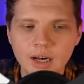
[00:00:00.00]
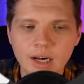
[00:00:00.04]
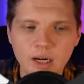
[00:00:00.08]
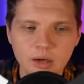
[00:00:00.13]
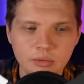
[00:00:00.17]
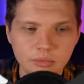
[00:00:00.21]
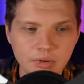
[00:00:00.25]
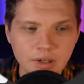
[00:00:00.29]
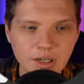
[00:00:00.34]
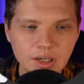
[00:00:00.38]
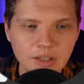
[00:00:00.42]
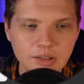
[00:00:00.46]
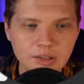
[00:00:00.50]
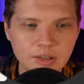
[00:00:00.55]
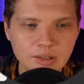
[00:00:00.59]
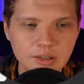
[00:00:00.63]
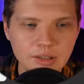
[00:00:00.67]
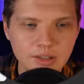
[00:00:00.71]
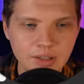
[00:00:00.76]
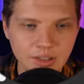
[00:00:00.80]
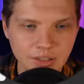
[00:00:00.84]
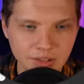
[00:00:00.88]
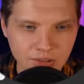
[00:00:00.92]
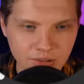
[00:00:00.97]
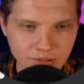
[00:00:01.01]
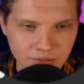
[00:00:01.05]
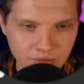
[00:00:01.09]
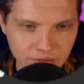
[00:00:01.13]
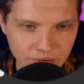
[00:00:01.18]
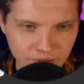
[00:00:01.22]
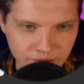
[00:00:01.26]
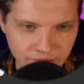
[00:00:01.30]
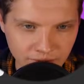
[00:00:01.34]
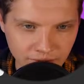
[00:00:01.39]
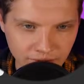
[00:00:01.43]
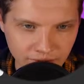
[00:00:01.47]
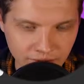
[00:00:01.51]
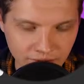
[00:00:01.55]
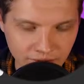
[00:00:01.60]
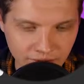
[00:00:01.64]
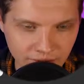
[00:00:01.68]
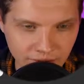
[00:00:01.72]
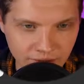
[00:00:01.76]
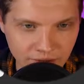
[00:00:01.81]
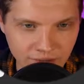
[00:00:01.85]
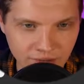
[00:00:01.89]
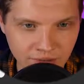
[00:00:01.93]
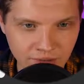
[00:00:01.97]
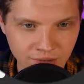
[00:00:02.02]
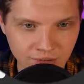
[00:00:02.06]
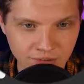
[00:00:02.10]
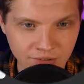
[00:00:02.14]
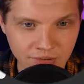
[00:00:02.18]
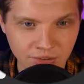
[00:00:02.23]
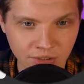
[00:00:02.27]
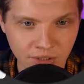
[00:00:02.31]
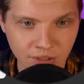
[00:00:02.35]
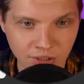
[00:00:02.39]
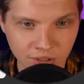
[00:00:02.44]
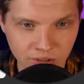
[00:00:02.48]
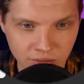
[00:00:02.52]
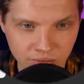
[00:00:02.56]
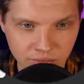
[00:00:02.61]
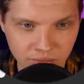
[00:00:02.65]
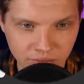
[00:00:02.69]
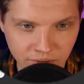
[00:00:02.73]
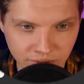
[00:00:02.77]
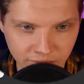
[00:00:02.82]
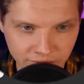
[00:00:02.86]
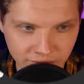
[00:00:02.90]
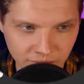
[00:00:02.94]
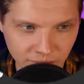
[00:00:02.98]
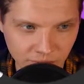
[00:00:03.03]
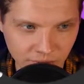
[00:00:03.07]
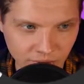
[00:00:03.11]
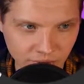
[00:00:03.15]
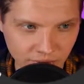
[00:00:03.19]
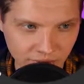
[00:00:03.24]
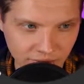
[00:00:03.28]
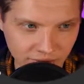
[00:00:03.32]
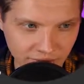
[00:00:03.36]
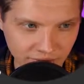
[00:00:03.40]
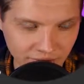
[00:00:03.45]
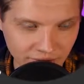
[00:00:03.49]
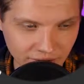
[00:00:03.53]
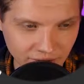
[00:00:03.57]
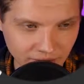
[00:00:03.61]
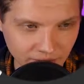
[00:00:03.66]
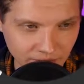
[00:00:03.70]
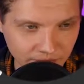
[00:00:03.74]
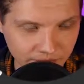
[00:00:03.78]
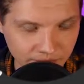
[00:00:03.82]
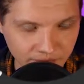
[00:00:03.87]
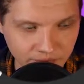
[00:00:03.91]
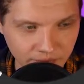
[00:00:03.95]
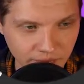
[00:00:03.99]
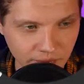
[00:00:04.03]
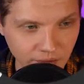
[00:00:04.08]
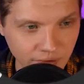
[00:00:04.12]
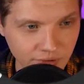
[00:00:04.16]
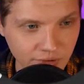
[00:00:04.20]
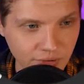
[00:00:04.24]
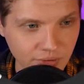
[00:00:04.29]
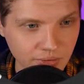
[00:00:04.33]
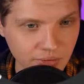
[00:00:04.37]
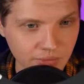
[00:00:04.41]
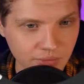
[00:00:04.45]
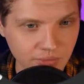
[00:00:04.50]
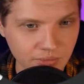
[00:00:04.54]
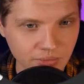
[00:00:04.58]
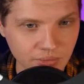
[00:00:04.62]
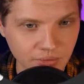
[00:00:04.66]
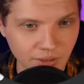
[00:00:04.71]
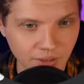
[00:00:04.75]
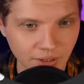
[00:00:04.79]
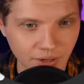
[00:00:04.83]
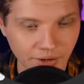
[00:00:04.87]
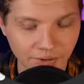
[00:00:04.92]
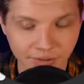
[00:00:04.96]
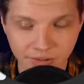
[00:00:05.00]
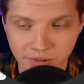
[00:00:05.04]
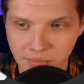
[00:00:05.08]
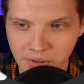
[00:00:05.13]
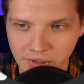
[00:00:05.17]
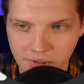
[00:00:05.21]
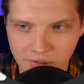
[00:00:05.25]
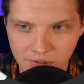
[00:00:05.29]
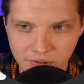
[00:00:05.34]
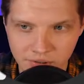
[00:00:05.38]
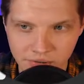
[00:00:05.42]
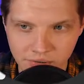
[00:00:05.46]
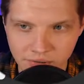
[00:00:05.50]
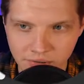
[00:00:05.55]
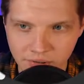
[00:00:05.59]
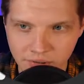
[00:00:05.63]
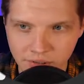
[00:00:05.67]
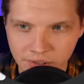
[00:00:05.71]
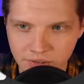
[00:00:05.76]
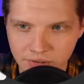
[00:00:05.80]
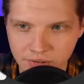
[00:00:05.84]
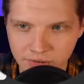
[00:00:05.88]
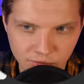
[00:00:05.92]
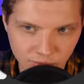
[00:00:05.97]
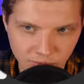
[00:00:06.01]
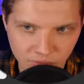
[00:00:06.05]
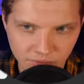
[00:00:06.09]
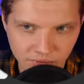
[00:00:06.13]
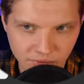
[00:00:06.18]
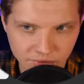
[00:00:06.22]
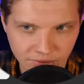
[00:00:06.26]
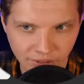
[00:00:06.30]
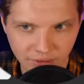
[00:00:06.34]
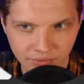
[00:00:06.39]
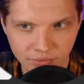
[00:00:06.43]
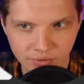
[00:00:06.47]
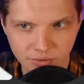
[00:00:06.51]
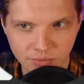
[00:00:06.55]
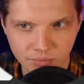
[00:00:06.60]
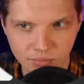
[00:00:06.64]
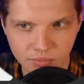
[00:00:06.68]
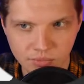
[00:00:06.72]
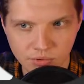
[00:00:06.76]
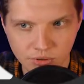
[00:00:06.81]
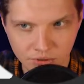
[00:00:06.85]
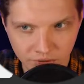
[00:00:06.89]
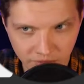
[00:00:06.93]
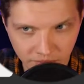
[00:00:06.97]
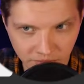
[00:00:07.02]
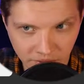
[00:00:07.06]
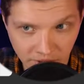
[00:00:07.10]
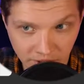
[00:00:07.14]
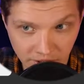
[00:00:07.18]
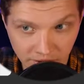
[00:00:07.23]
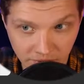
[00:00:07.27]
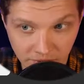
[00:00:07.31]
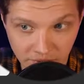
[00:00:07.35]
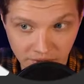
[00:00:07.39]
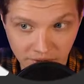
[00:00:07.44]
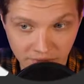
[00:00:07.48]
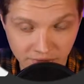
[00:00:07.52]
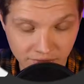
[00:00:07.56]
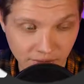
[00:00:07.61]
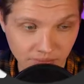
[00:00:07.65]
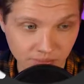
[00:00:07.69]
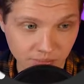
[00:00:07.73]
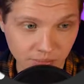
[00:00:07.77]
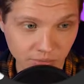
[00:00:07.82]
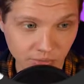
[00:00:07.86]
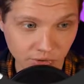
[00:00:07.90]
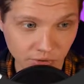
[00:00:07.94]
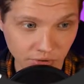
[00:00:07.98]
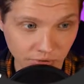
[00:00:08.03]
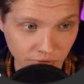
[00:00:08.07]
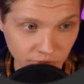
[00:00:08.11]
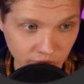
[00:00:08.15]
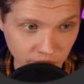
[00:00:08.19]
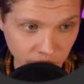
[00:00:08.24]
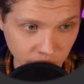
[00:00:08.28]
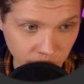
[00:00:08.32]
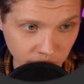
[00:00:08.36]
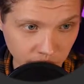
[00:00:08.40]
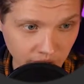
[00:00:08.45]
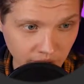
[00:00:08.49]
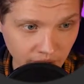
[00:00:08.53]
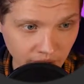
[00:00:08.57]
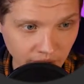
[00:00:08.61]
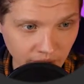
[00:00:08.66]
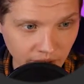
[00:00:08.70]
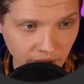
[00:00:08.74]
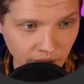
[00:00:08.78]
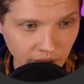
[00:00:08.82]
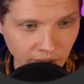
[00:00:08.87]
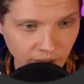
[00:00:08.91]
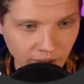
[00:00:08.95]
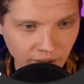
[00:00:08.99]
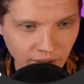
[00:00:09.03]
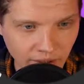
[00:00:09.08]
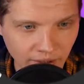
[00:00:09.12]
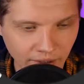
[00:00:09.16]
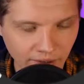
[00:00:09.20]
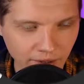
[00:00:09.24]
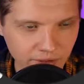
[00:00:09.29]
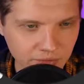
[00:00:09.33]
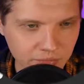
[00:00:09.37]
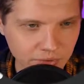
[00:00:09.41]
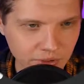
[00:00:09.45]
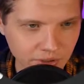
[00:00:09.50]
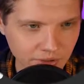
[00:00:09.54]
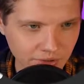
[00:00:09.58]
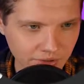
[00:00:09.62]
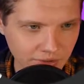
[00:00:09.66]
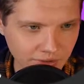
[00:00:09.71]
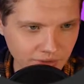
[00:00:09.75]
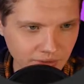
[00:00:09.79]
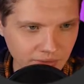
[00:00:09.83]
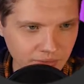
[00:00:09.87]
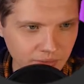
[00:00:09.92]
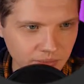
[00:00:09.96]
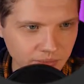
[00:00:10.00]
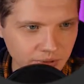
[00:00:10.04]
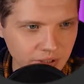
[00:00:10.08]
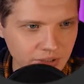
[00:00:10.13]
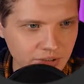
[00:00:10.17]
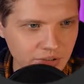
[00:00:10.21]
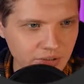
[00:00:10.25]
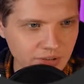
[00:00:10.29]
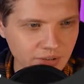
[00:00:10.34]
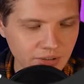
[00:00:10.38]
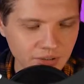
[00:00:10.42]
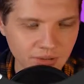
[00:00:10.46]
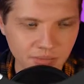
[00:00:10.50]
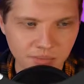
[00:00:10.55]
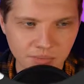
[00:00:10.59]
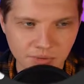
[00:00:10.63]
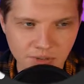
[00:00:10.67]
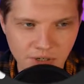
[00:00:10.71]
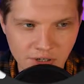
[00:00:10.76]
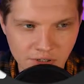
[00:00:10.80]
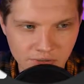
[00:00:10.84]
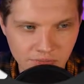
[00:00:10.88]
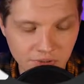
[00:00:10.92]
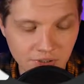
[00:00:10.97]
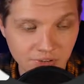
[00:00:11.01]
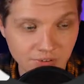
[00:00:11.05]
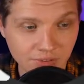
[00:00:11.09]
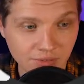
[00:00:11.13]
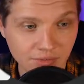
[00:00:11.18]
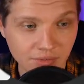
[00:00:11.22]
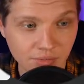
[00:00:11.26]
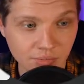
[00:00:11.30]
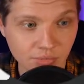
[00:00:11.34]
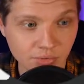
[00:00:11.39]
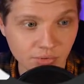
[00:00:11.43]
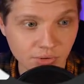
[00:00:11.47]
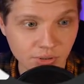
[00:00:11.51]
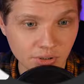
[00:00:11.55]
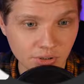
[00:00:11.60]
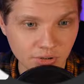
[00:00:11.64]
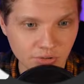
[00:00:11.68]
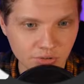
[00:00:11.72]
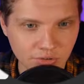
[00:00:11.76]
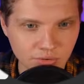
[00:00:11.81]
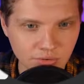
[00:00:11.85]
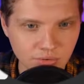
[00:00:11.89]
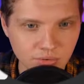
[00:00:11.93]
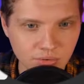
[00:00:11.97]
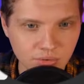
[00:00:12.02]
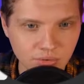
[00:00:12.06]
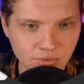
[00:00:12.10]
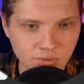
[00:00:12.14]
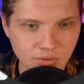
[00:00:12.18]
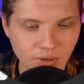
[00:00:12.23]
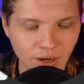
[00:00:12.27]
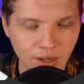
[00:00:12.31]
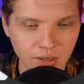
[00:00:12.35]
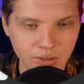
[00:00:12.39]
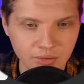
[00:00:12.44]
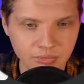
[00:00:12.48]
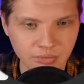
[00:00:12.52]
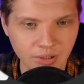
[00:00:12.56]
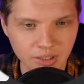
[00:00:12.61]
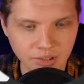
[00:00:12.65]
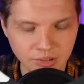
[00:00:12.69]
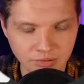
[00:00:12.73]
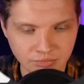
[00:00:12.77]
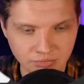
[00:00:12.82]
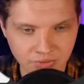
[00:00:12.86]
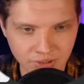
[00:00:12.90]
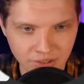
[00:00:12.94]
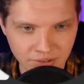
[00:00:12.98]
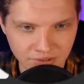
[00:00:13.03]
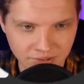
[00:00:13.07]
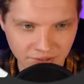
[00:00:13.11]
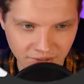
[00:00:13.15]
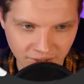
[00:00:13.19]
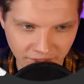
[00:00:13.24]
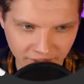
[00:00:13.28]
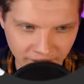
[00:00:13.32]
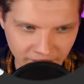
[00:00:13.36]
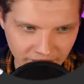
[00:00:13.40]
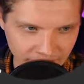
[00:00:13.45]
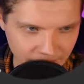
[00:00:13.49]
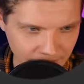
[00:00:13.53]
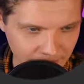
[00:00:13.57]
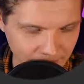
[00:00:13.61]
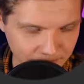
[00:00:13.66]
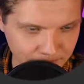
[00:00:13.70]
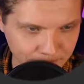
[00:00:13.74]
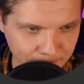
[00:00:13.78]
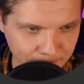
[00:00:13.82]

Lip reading: we are interested in security support until. So as I mentioned earlier, Drupal 7 supports PHP 7.2. As we can see from here, PHP 7.2 already retired.